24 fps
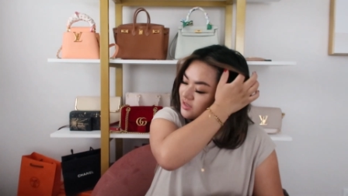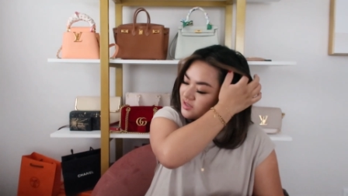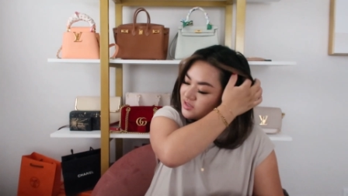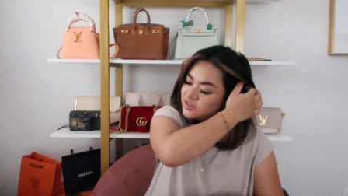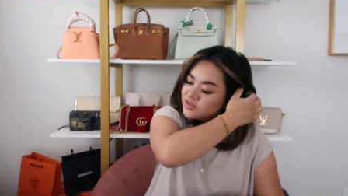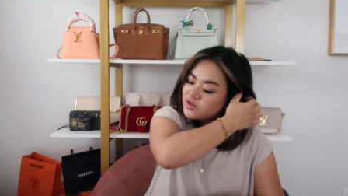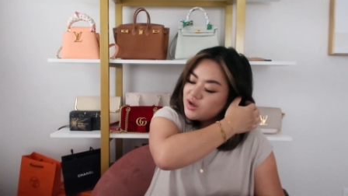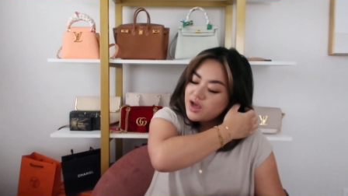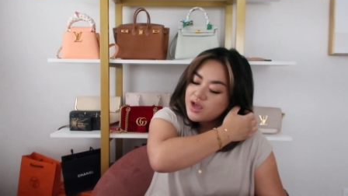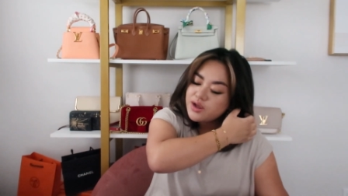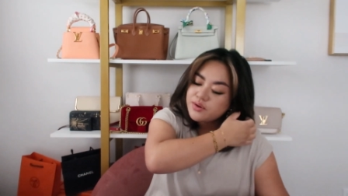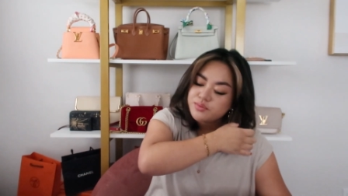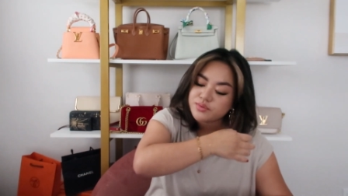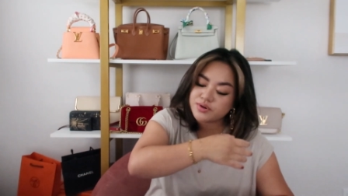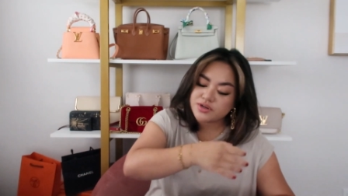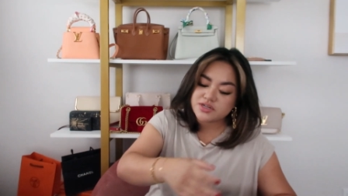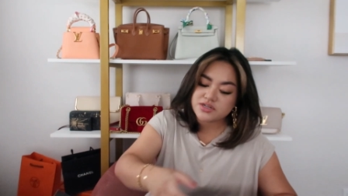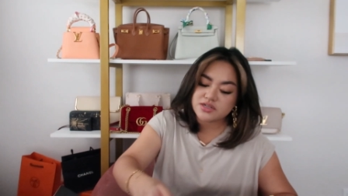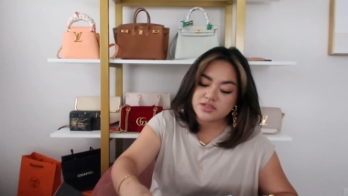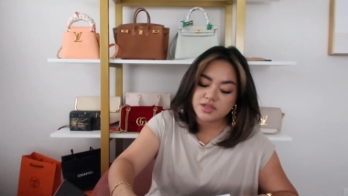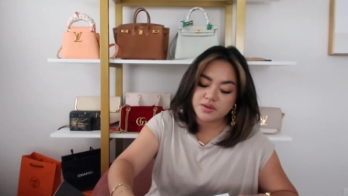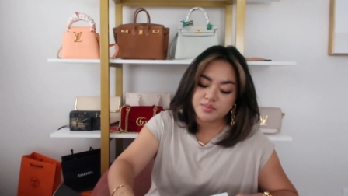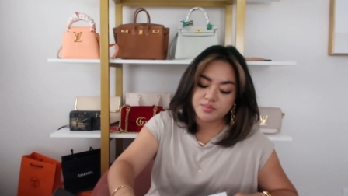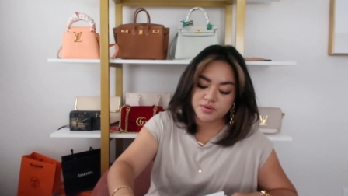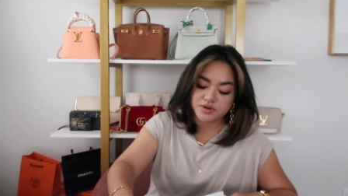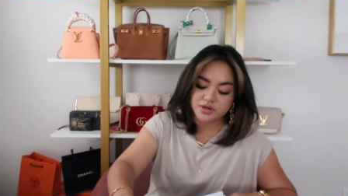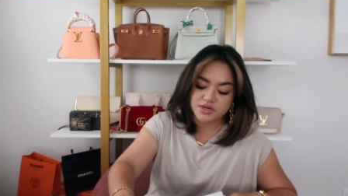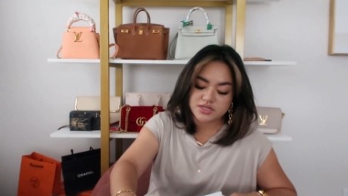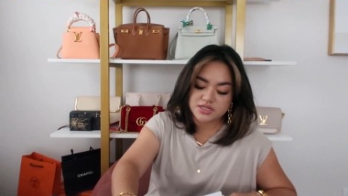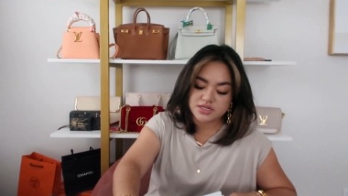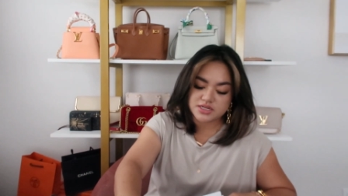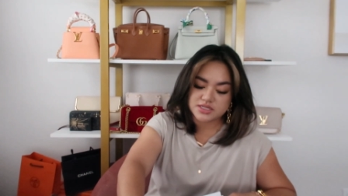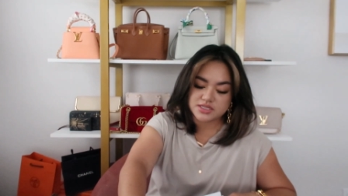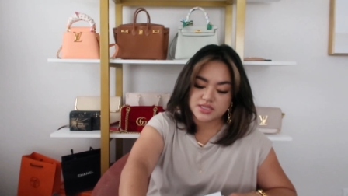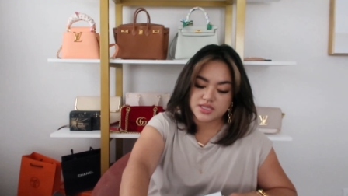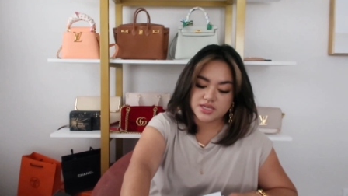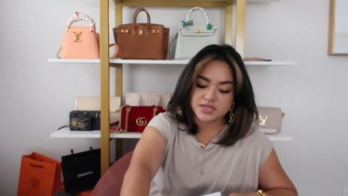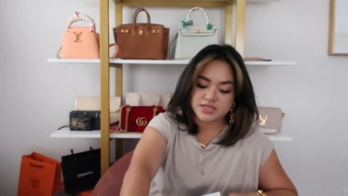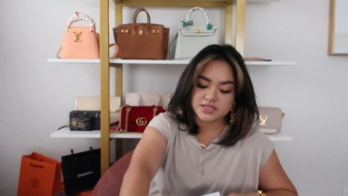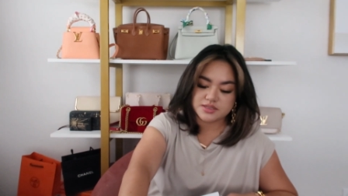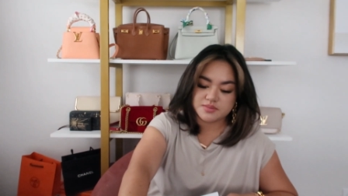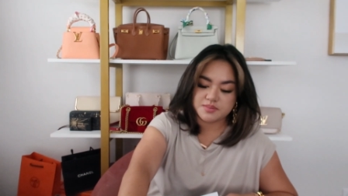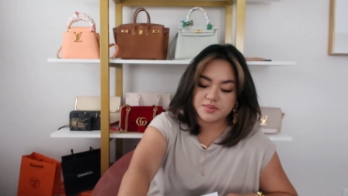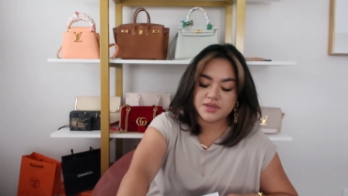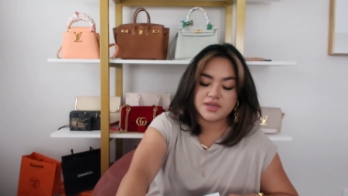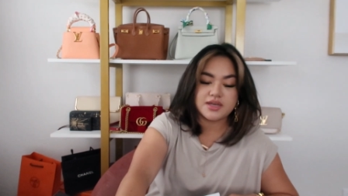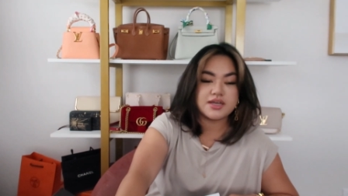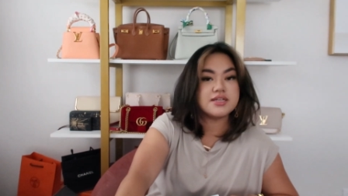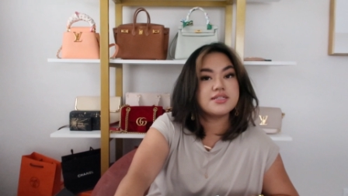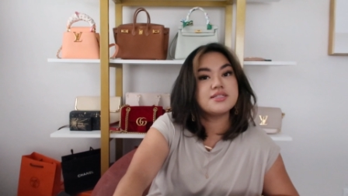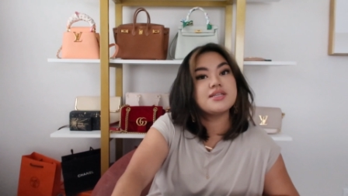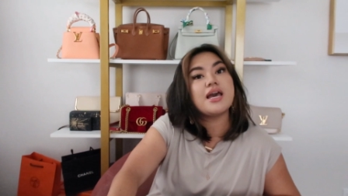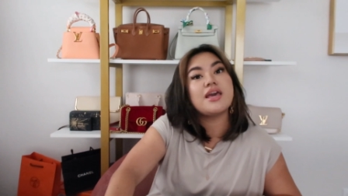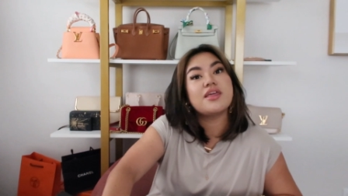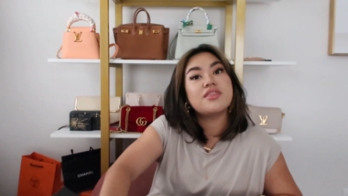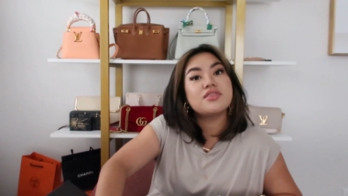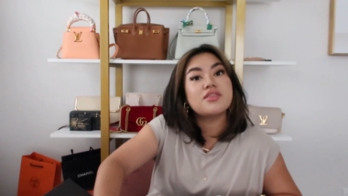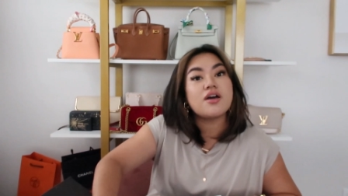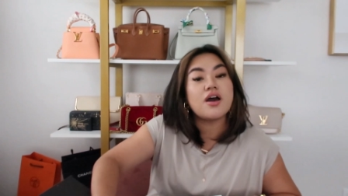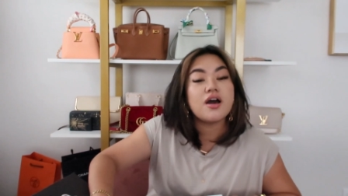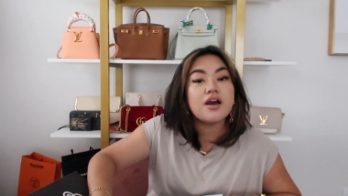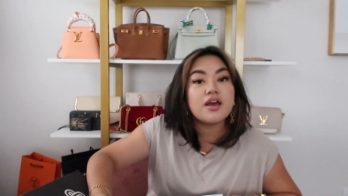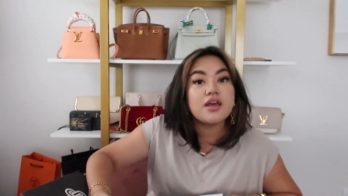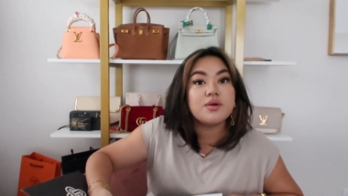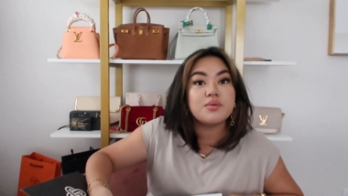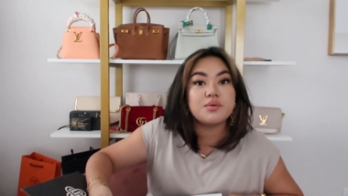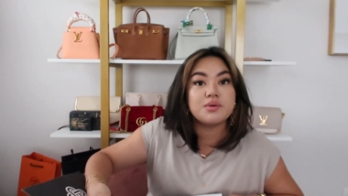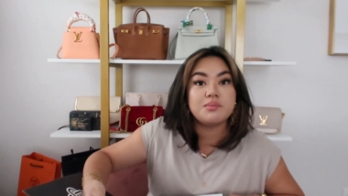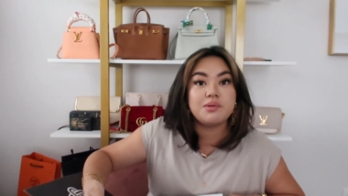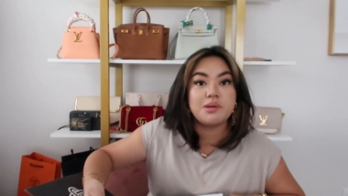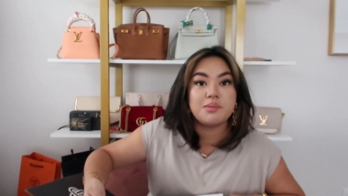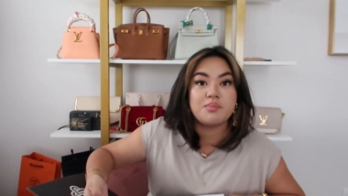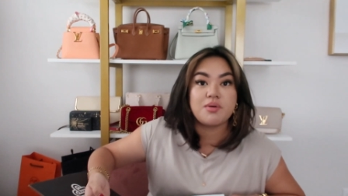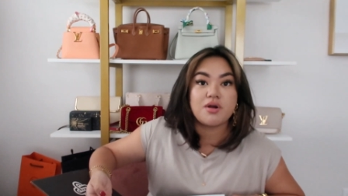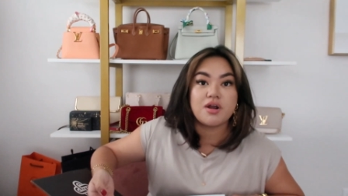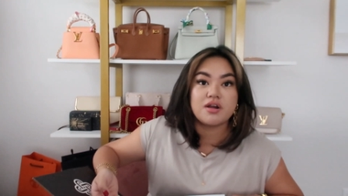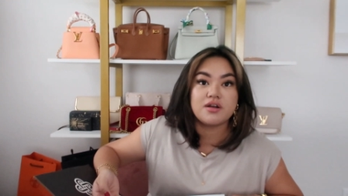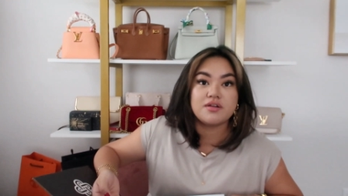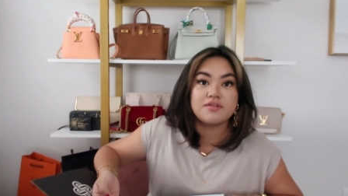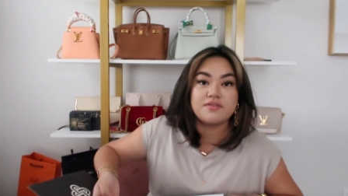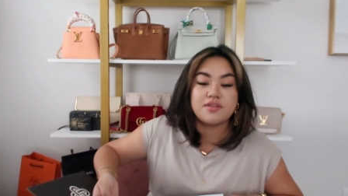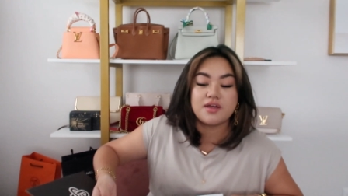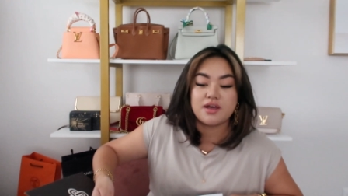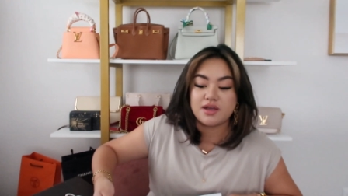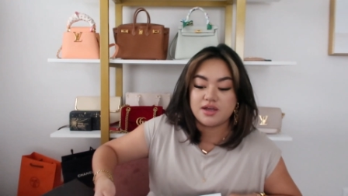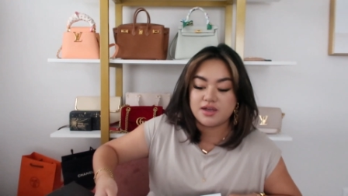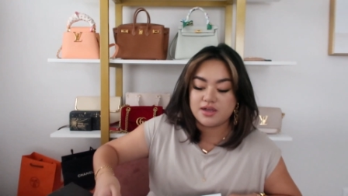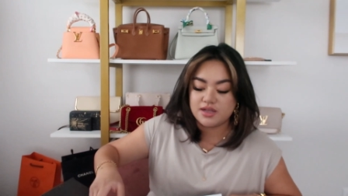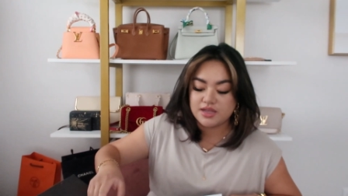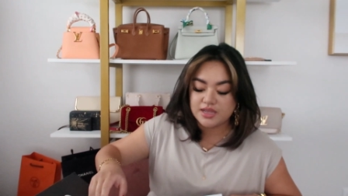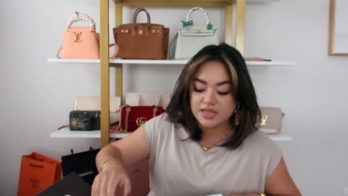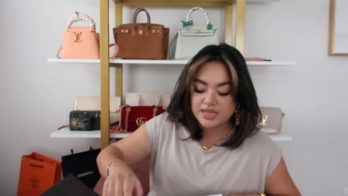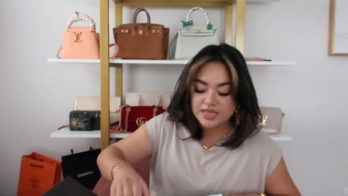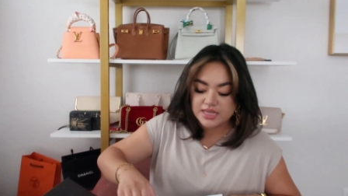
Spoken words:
So I originally purchased this because I thought it would be part of the